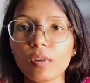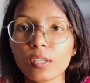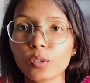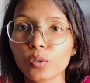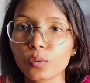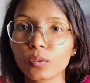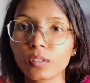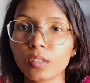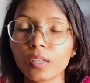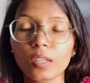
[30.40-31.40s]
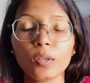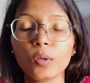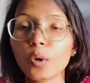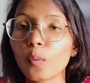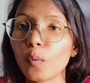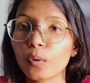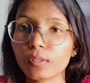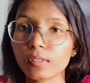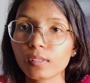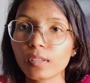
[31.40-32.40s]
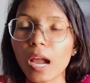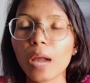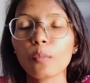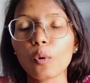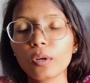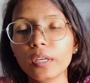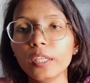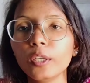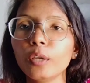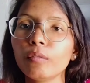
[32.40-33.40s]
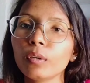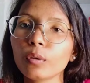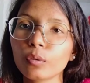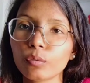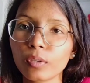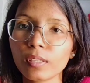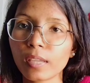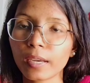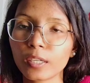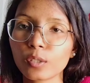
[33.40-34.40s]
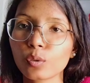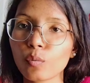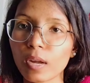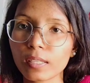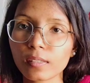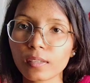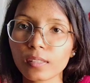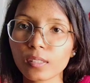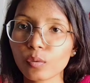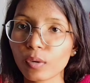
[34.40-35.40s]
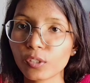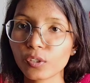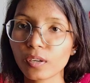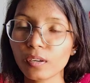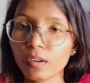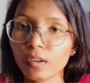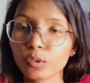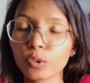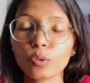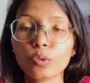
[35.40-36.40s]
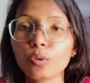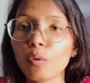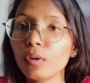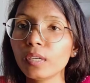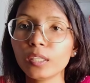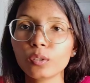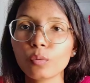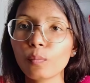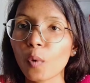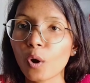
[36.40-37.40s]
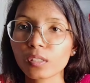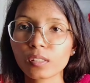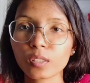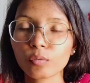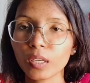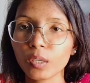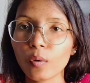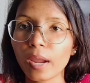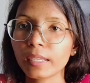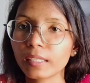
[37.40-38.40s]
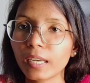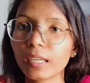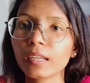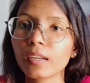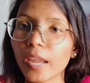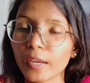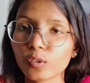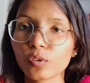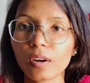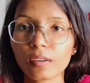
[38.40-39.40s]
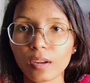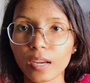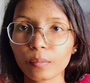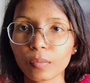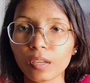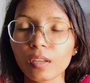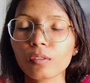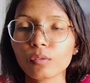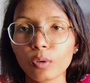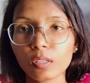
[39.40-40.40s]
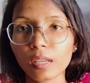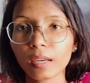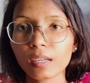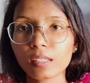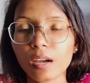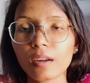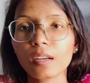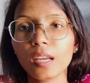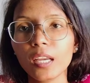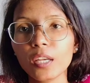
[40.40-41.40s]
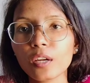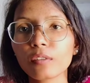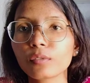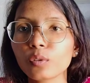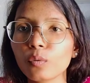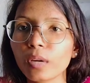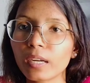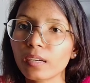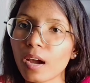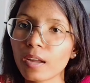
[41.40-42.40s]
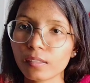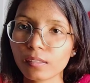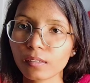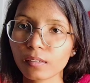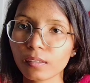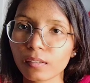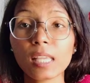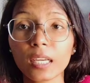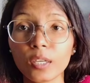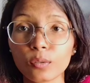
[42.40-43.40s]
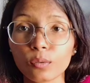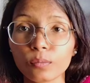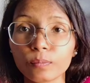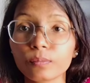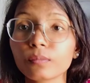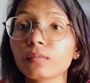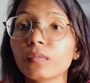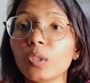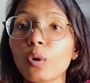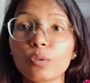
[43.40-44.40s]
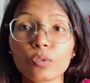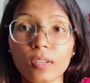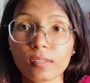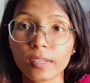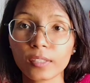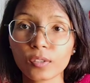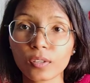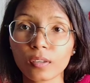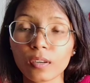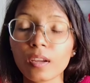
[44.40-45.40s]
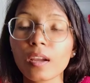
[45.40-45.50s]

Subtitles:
First rule, no pause. I'm already giving you 3 seconds to answer this question, so you don't need to pause this video and take extra time. 3 seconds are enough to get answer. Second rule, no translation.